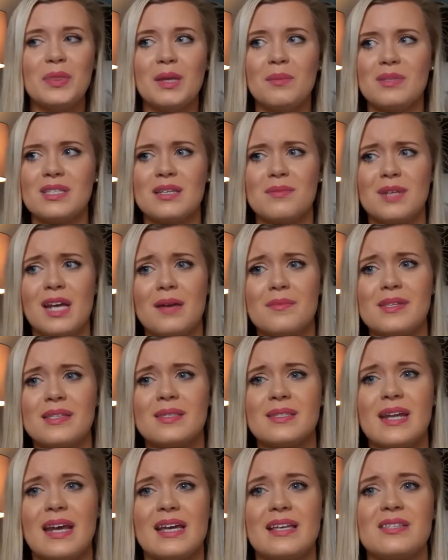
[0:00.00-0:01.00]
but sometimes it's
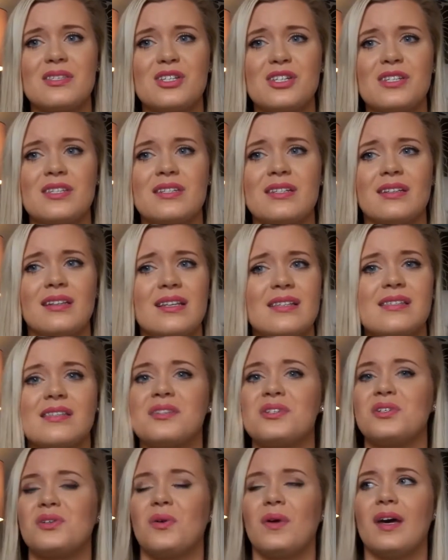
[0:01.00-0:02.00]
nice just to listen
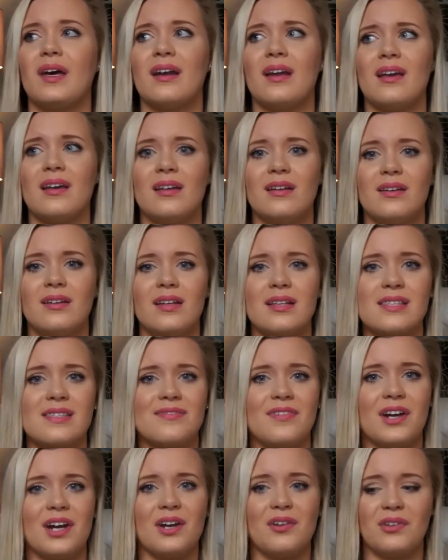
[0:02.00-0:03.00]
to it, and it's
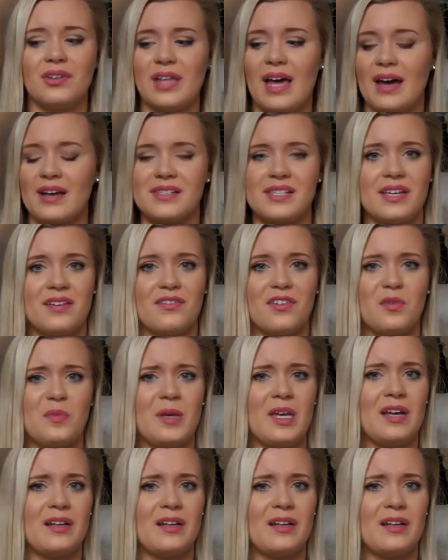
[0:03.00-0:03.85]
very relaxing for me.